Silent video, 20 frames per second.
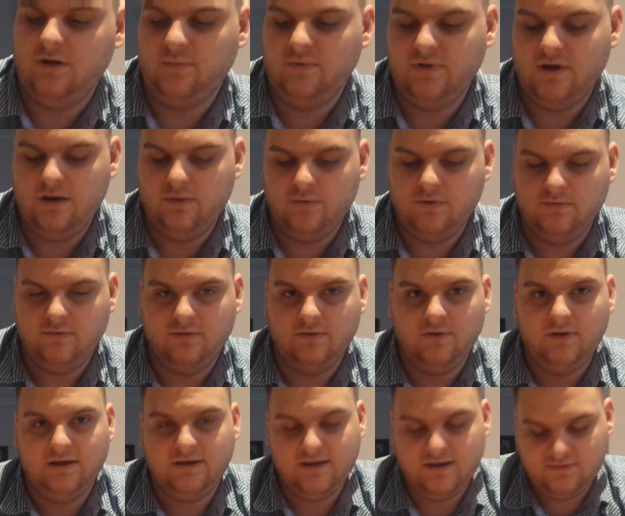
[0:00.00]
Diamond Direwolf
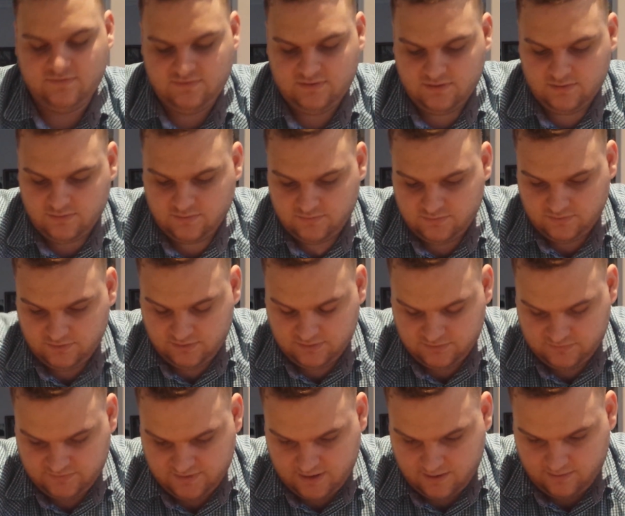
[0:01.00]
or like Castel so you
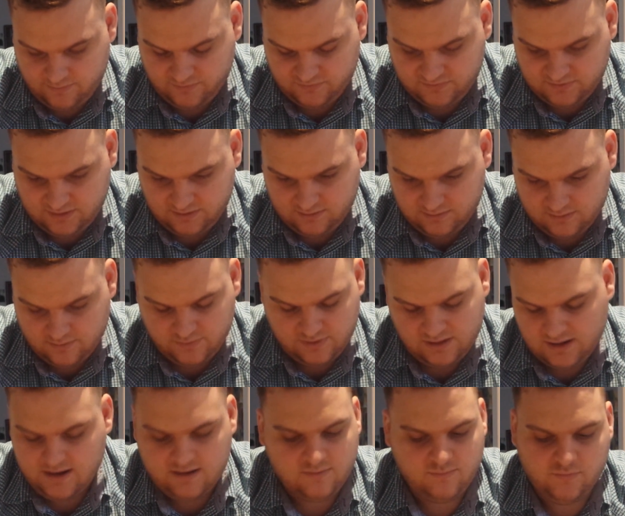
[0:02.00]
can just out MST. I
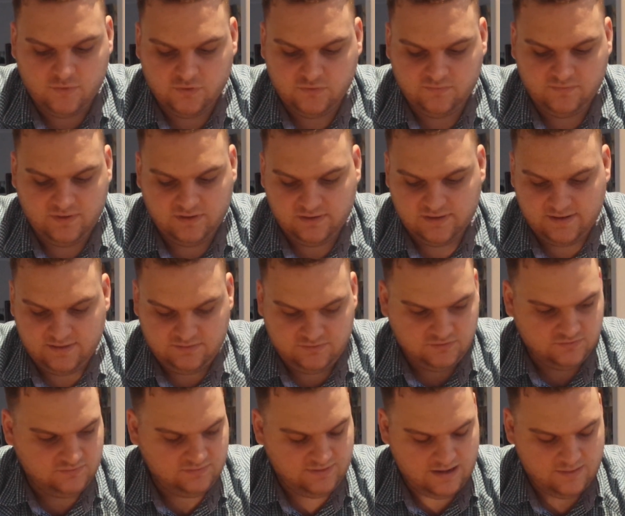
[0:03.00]
mean out most floodgates,
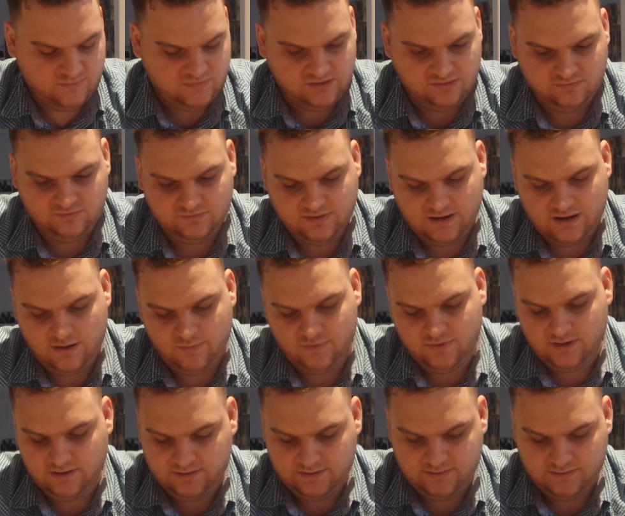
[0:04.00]
just emptiness is the hard
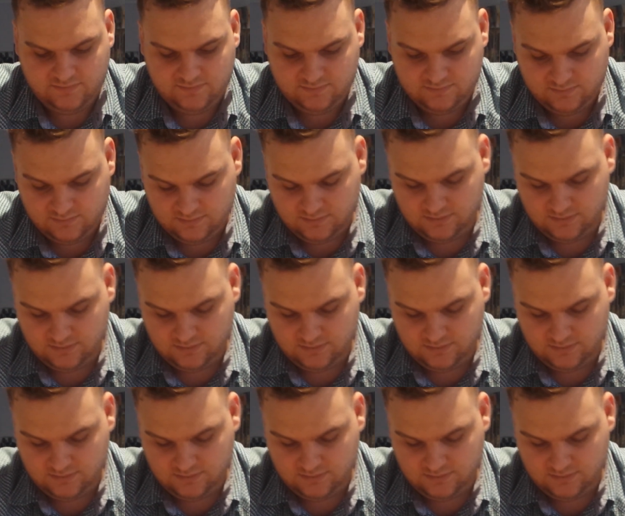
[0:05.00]
one I guess.